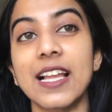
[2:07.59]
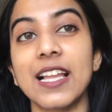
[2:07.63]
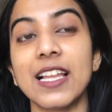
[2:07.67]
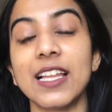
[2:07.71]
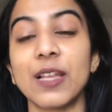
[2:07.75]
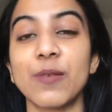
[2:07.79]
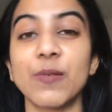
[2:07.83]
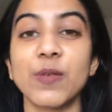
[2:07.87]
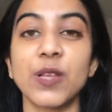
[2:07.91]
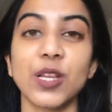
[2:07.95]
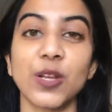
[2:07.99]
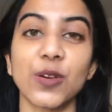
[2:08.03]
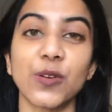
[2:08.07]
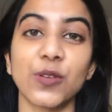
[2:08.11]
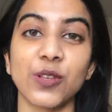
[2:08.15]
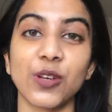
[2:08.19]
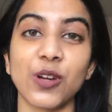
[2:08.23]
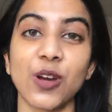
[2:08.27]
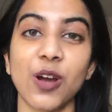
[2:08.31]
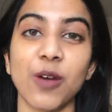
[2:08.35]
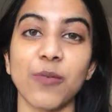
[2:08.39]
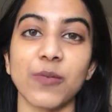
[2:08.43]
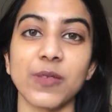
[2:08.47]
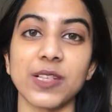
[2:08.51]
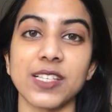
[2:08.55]
Let me know in the
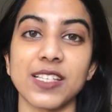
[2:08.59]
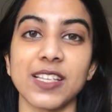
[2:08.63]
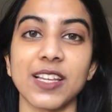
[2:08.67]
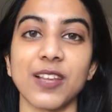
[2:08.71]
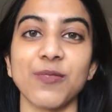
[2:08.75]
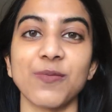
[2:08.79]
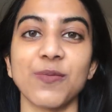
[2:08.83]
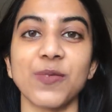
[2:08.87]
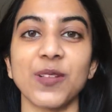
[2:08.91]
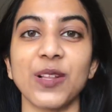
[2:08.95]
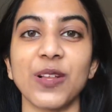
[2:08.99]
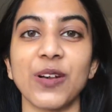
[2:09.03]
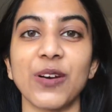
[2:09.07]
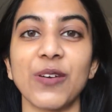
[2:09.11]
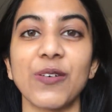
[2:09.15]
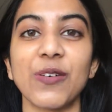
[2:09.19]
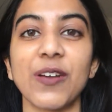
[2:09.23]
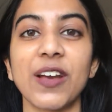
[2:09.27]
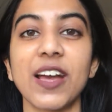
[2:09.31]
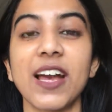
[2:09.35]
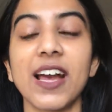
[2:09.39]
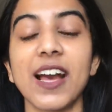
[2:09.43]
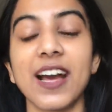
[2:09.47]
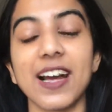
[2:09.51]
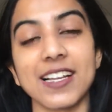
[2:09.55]
comments down below.
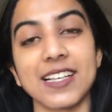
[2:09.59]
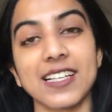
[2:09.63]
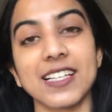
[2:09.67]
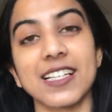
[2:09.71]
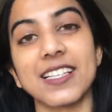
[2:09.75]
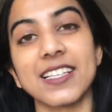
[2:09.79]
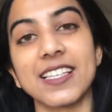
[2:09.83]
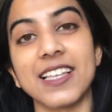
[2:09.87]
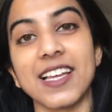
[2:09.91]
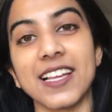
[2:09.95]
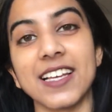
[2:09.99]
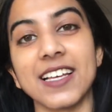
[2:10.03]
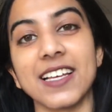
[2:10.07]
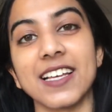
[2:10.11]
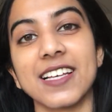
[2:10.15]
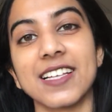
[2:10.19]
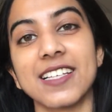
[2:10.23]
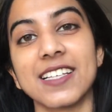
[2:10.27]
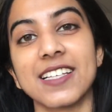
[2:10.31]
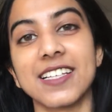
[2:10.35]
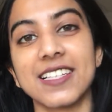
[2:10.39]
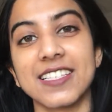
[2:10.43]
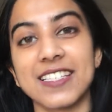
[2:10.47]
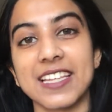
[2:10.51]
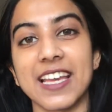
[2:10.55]
Until then,
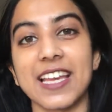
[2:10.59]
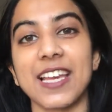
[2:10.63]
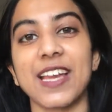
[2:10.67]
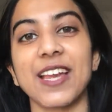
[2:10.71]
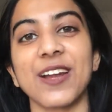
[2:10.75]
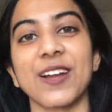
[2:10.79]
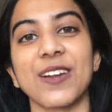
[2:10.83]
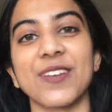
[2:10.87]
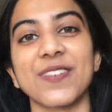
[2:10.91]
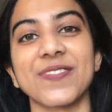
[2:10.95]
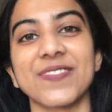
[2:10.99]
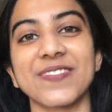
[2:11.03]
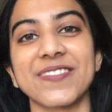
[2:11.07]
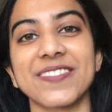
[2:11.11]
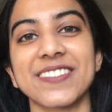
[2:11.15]
take care.